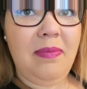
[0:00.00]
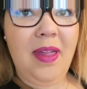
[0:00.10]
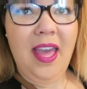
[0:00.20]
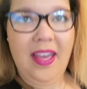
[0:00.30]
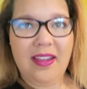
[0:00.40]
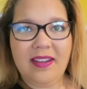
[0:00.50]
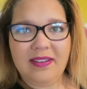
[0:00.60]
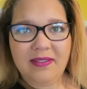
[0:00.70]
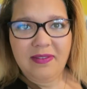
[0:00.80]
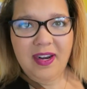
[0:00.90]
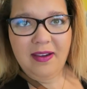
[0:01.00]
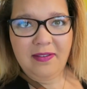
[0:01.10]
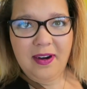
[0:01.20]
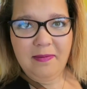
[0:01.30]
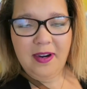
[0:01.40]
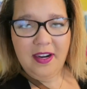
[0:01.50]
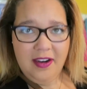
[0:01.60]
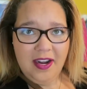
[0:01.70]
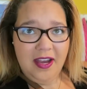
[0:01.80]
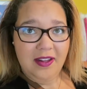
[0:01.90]
black whatever I'm
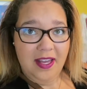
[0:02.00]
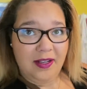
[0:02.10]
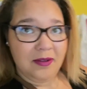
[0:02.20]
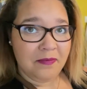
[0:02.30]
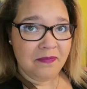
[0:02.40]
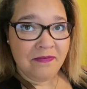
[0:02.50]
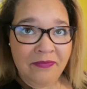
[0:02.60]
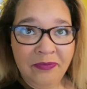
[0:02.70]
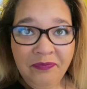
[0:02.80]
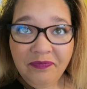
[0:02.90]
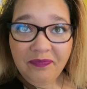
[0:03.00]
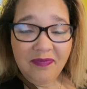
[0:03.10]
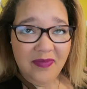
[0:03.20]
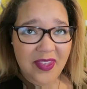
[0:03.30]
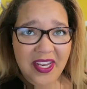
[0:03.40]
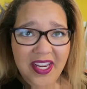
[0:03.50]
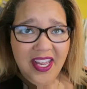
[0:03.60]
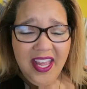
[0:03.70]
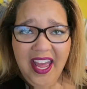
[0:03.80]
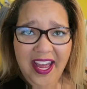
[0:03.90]
wearing right now, like,
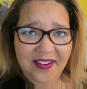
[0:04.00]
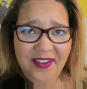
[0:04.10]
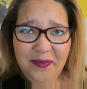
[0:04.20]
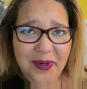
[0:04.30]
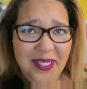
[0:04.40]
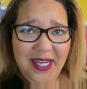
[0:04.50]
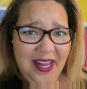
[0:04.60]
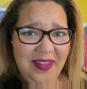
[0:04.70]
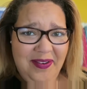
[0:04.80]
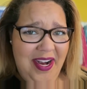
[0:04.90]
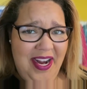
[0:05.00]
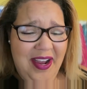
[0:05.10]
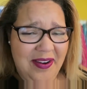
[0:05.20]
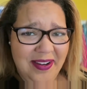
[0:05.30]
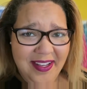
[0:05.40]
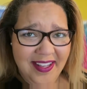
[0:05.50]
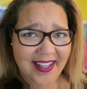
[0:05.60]
I feel put together right now.